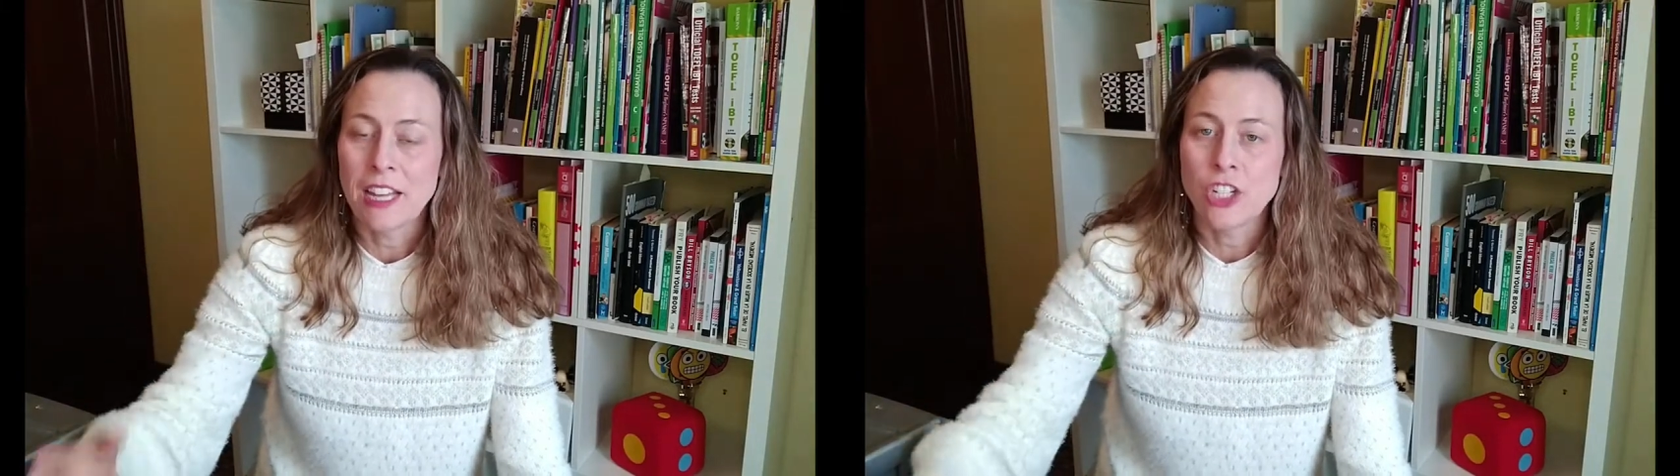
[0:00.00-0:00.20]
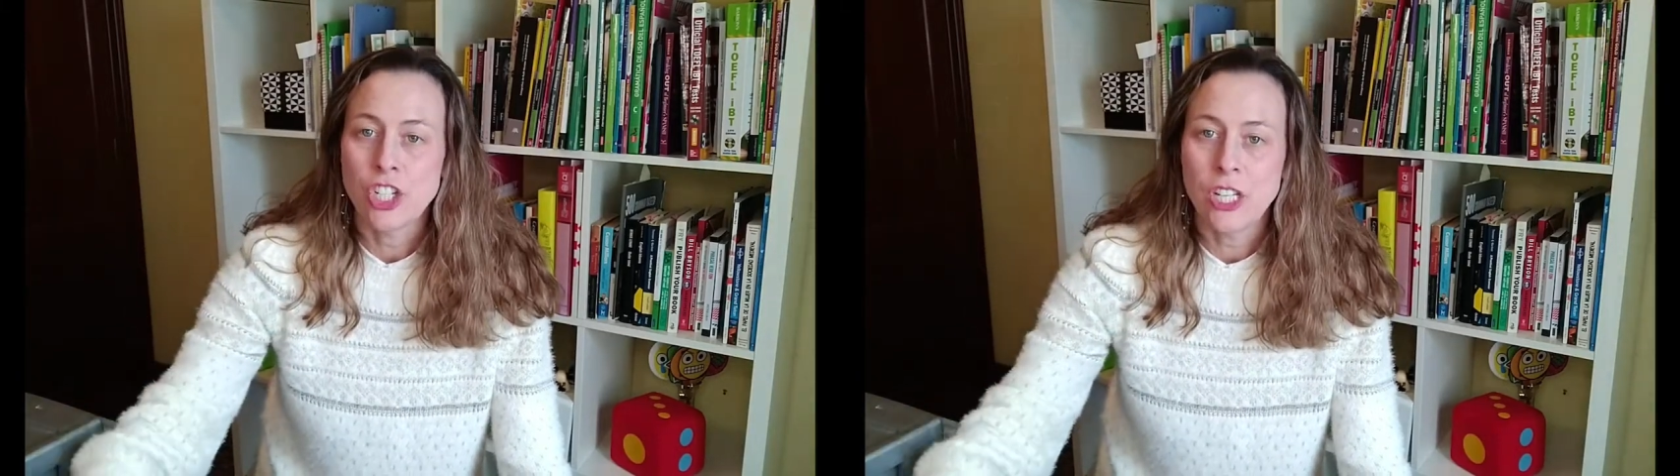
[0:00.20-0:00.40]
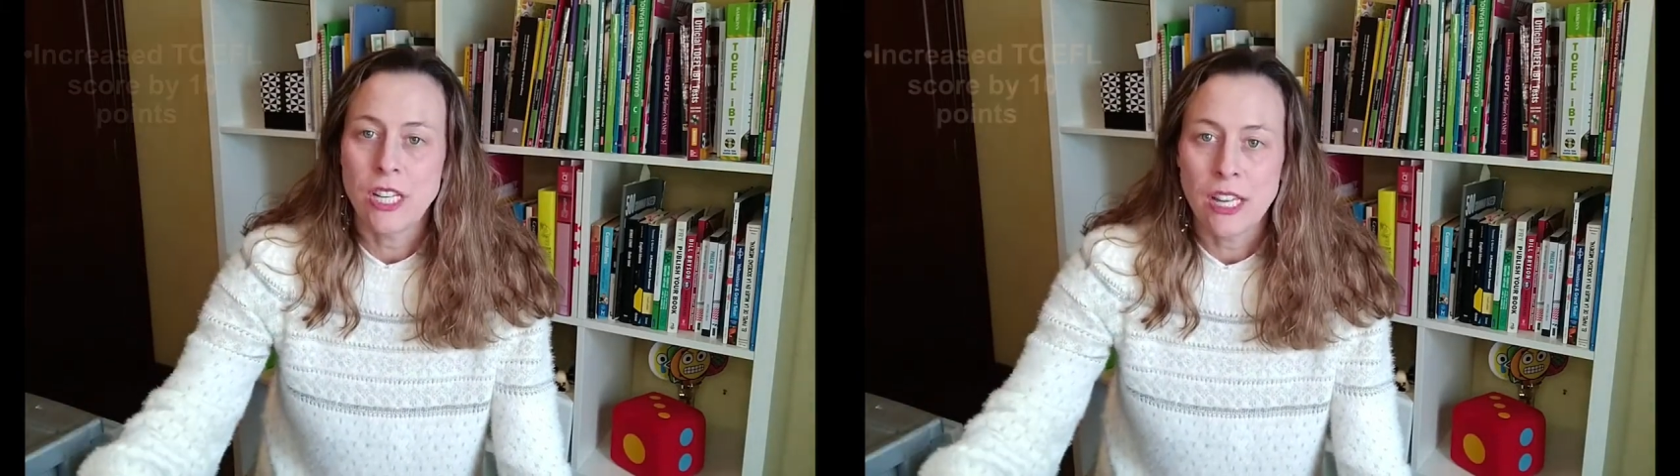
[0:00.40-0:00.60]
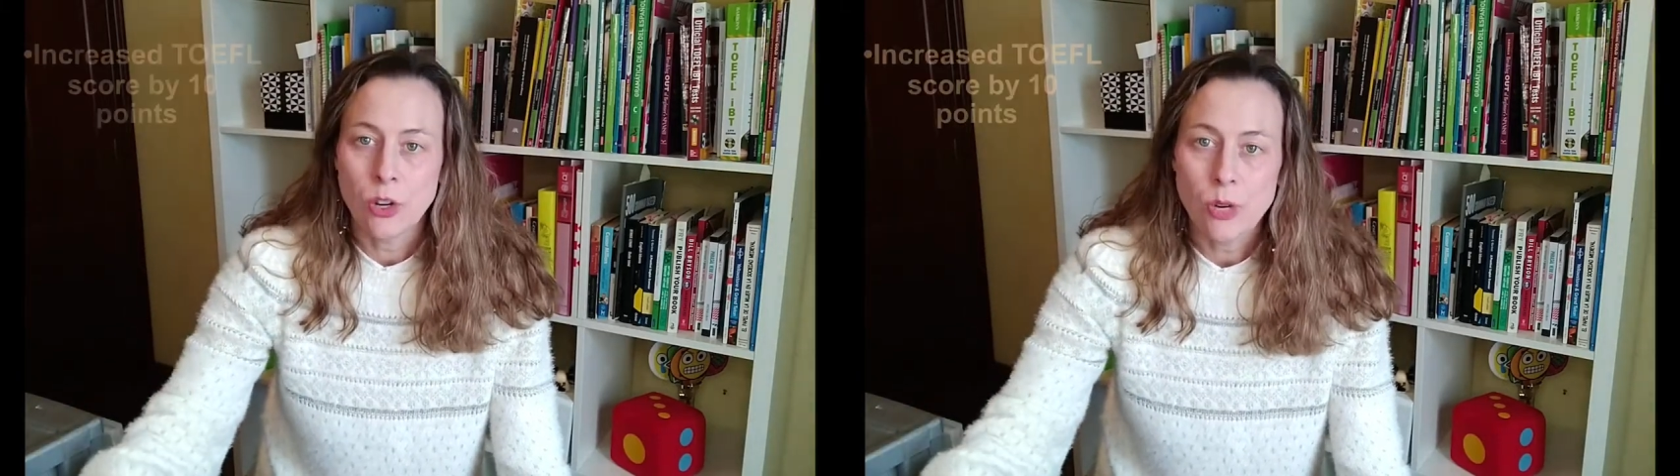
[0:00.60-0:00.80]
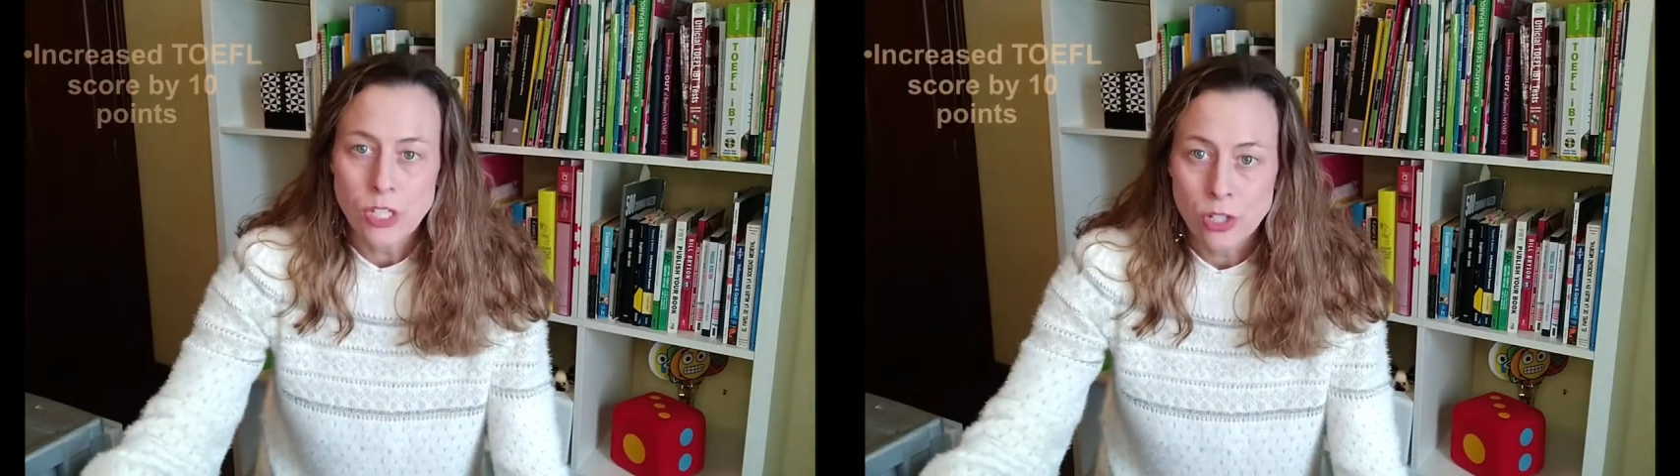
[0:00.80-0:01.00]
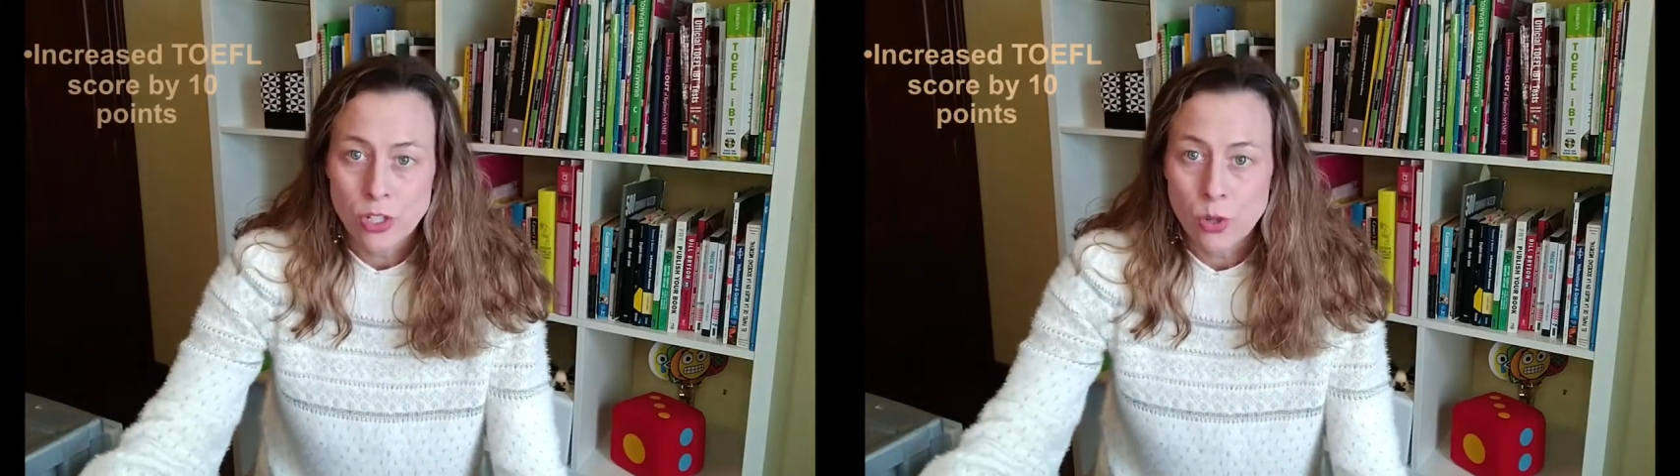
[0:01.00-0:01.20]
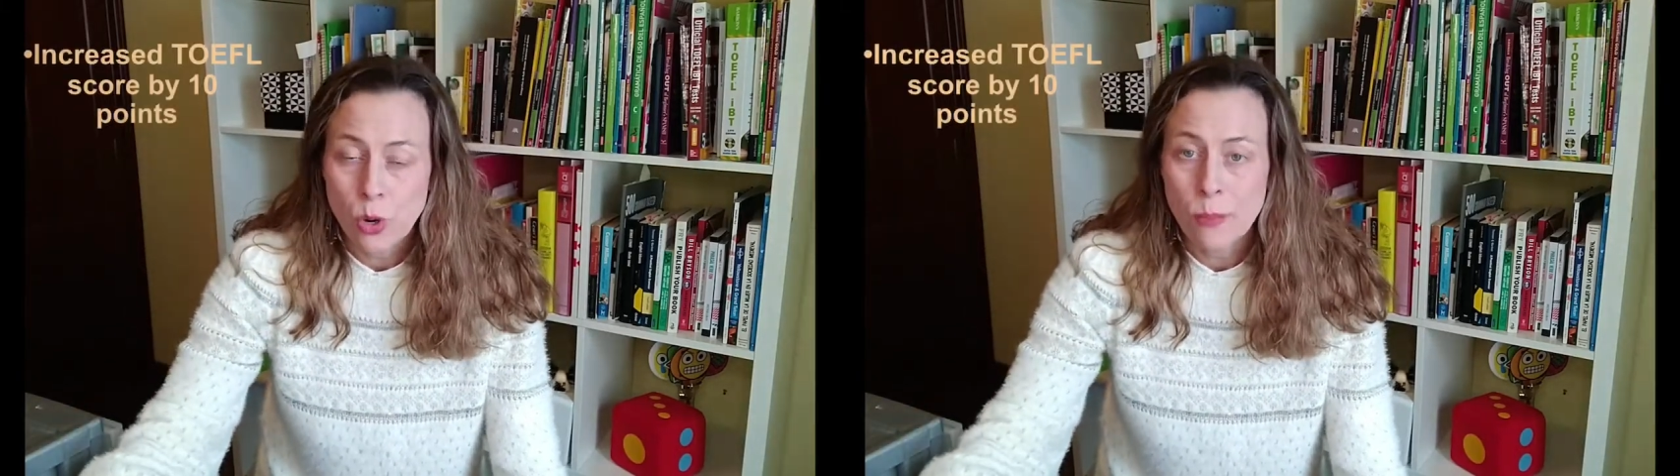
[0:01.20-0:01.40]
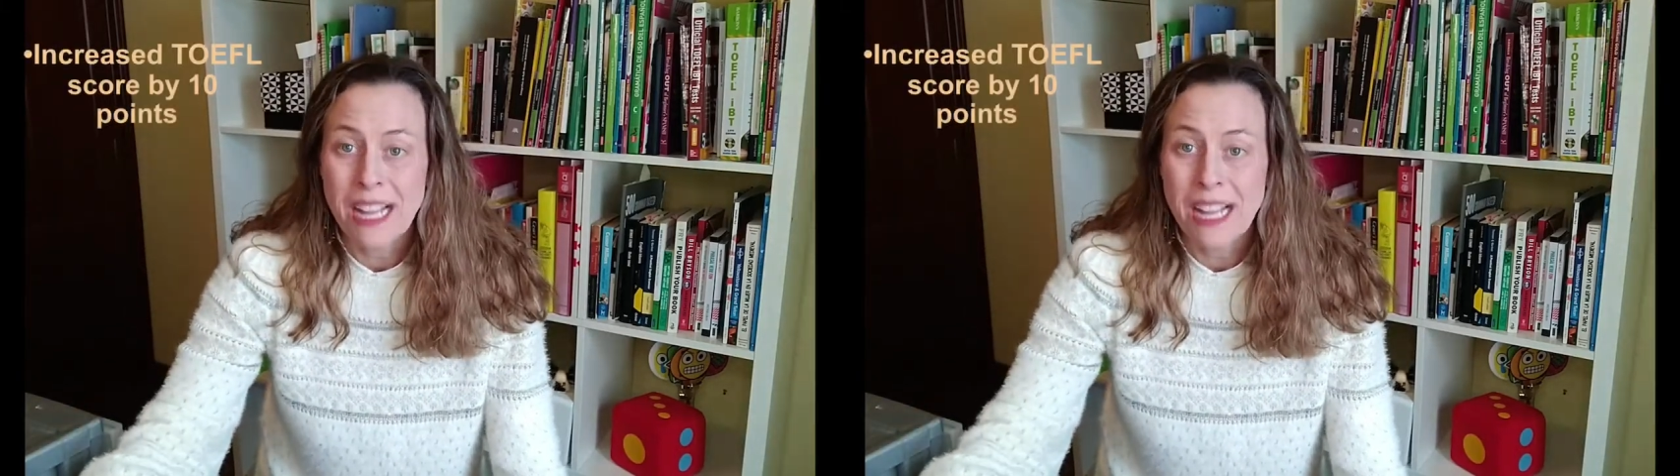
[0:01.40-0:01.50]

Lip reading: and she increased her score